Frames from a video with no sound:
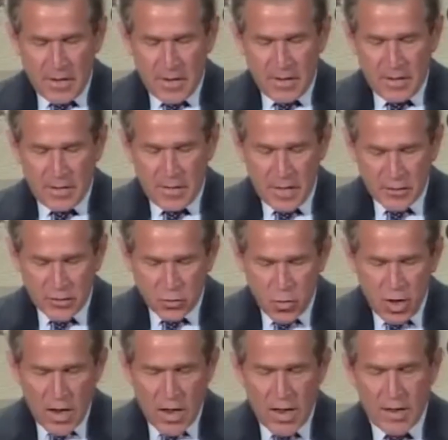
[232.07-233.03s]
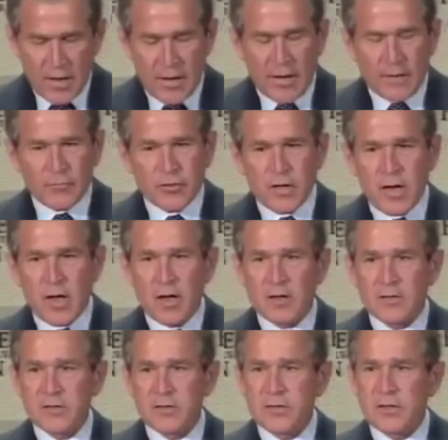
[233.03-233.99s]
That's why I've
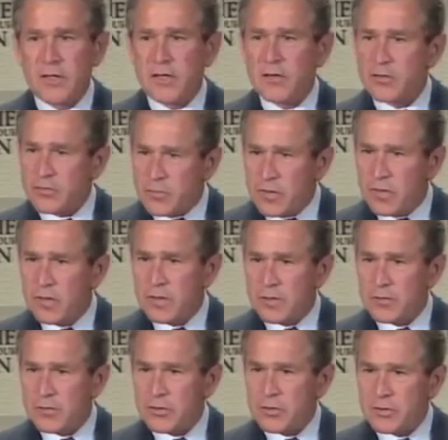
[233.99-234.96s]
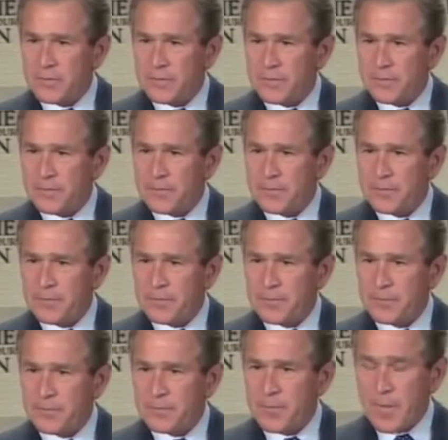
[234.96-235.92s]
challenged the industry leaders
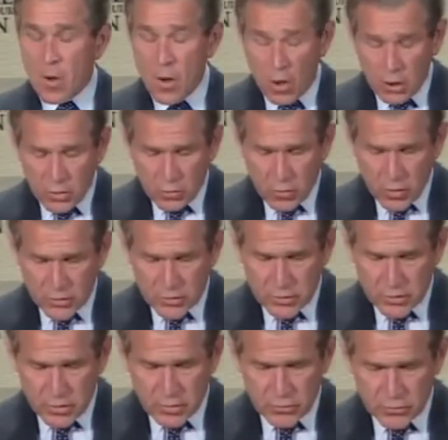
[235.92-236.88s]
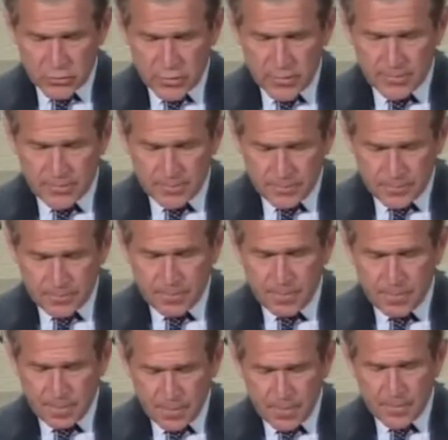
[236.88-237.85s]
all across the country
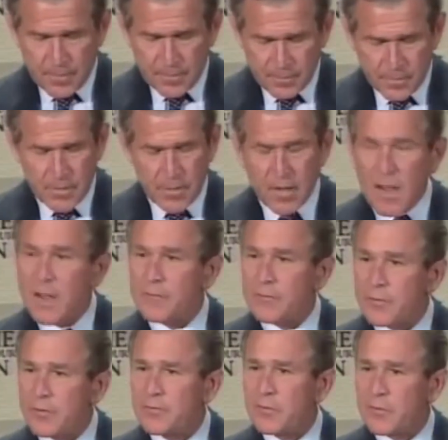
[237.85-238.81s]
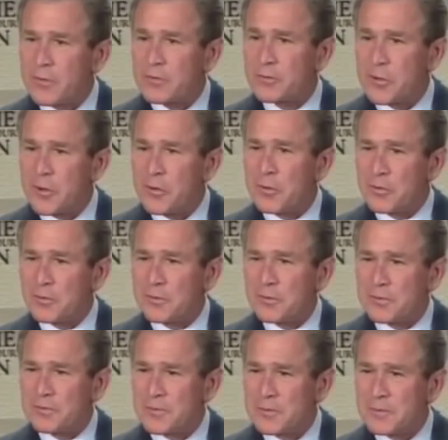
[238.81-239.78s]
to get after it for this goal,
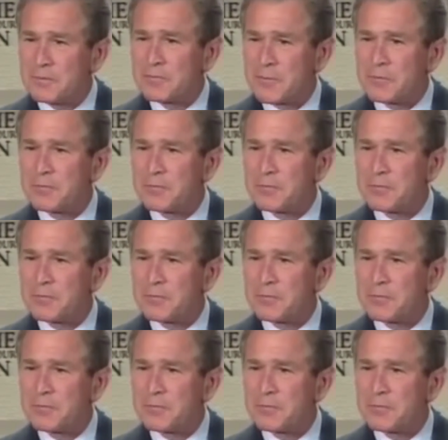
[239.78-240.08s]
to